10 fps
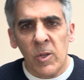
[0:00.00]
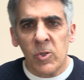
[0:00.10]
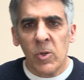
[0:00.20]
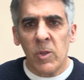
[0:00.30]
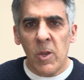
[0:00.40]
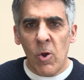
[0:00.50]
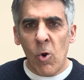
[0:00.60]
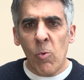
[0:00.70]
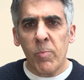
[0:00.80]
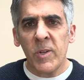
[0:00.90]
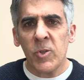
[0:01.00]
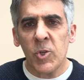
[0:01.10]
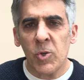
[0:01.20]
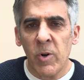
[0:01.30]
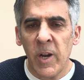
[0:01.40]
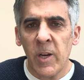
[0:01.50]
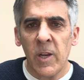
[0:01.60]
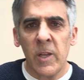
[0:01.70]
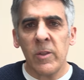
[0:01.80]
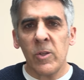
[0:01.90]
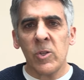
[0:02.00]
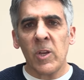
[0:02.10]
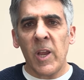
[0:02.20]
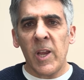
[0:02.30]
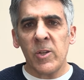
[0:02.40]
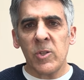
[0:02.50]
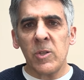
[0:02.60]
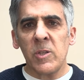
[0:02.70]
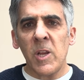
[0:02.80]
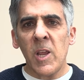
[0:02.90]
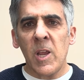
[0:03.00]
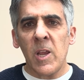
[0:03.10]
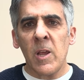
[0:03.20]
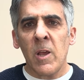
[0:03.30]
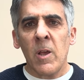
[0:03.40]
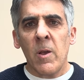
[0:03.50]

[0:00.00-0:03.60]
So the open string, in this case D,